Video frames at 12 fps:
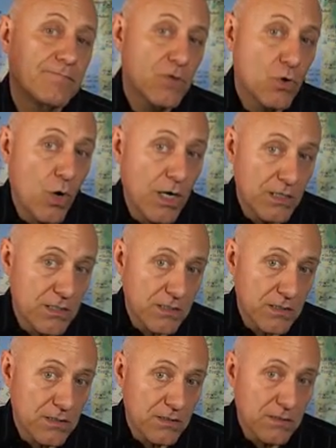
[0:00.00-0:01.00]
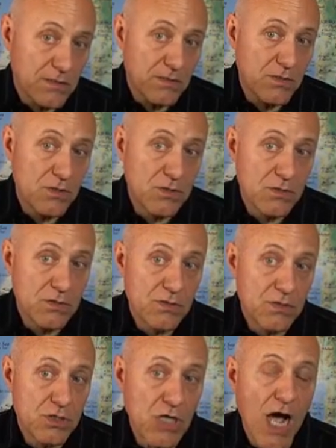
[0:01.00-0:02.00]
Of course,
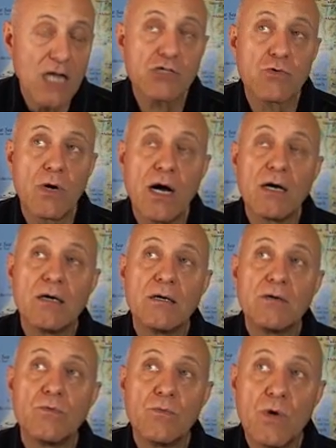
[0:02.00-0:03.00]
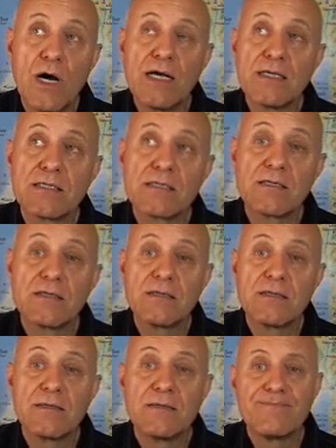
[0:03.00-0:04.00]
Joshua was
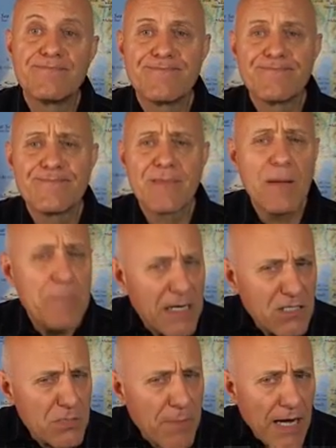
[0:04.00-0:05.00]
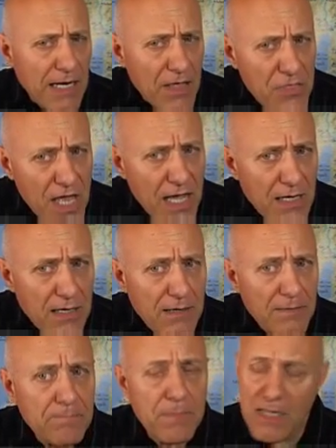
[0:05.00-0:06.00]
a Benjamite, I think,
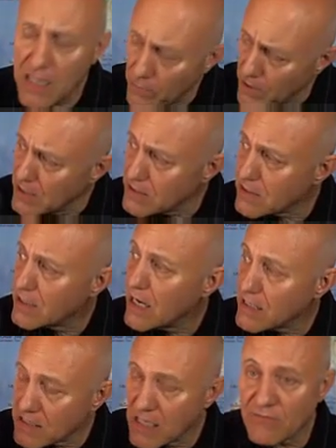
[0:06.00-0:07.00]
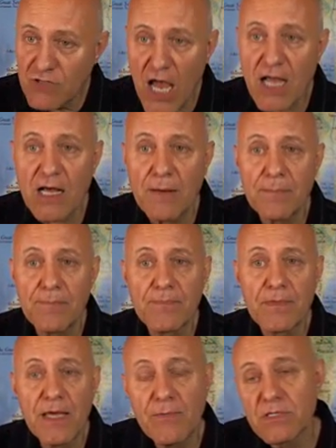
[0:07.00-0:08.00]
but he was a son of Jacob.
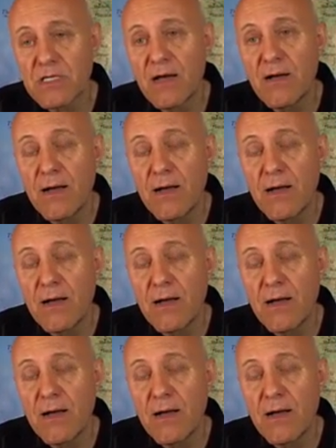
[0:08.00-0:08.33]
He was